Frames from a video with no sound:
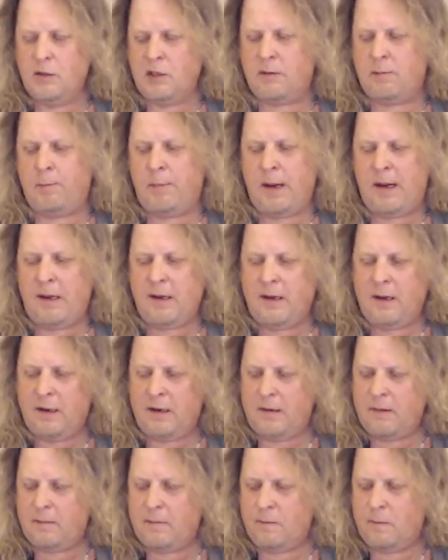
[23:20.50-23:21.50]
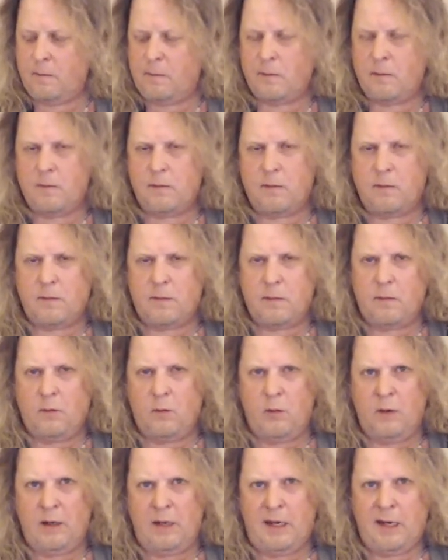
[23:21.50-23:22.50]
just bend it,
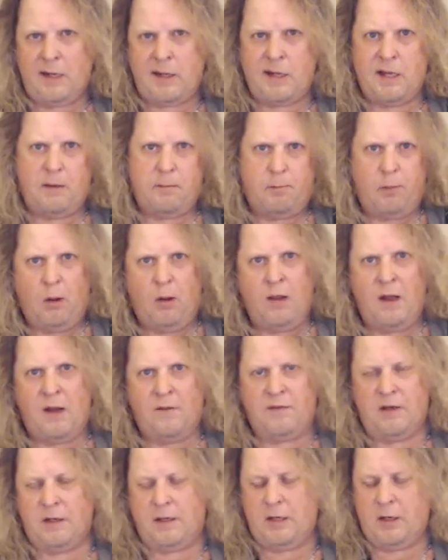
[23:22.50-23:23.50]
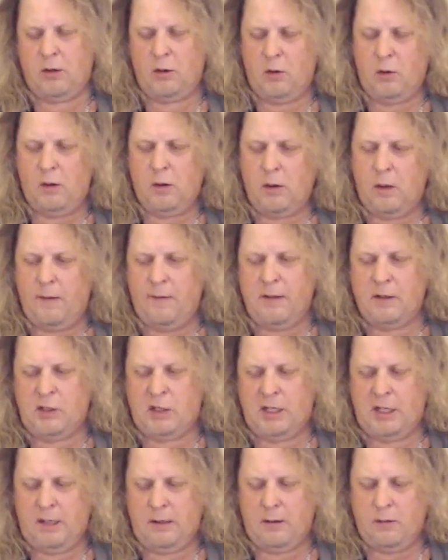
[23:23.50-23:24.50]
release it, pull off the 2 on the
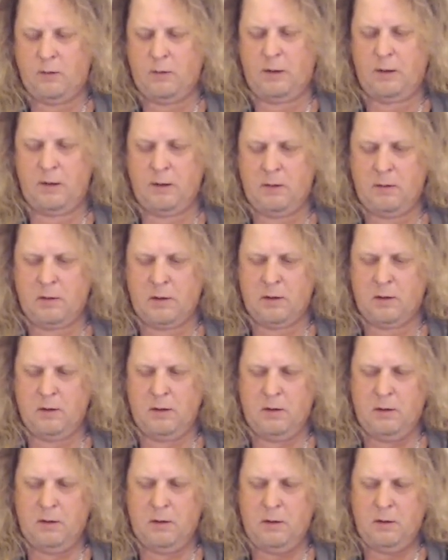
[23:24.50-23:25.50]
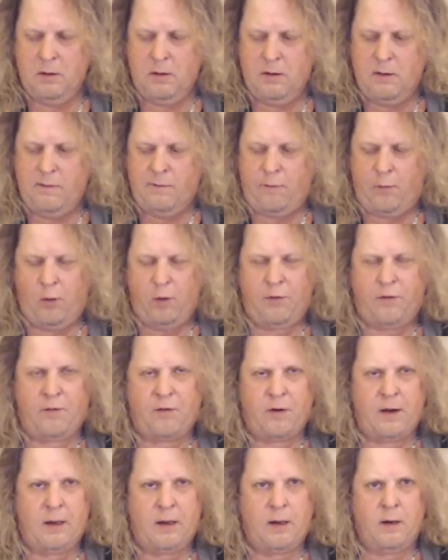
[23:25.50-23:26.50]
G, 4th
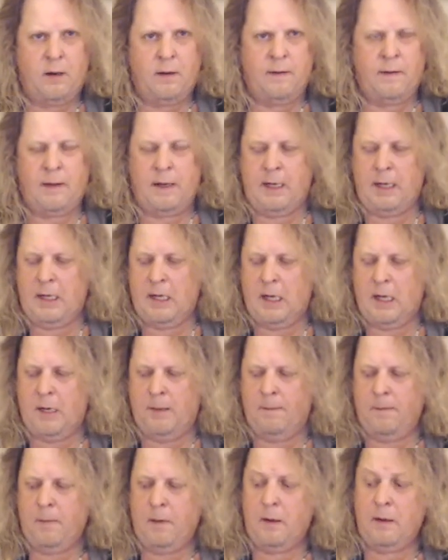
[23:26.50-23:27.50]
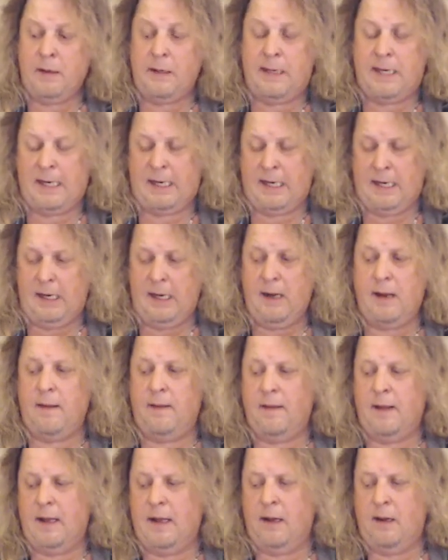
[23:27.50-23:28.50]
fret on the D,
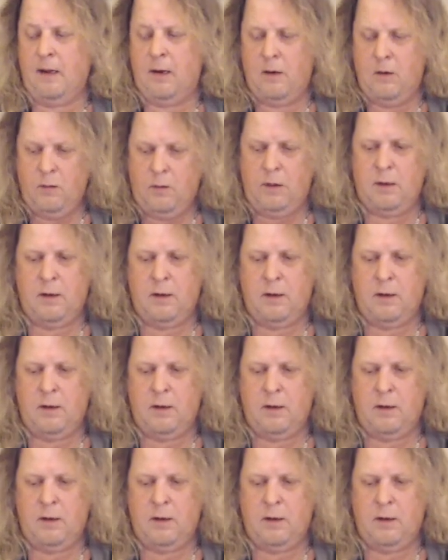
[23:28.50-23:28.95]
and then